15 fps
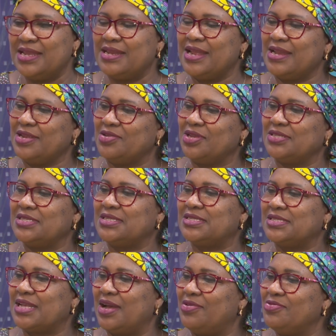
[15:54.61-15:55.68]
then it doesn't
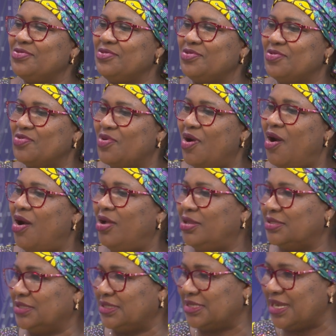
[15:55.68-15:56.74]
sound new
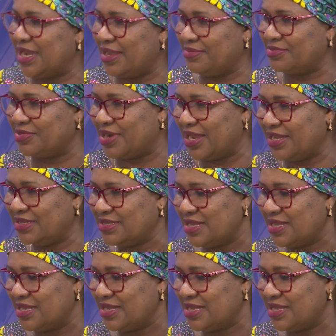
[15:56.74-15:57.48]
all the time, right?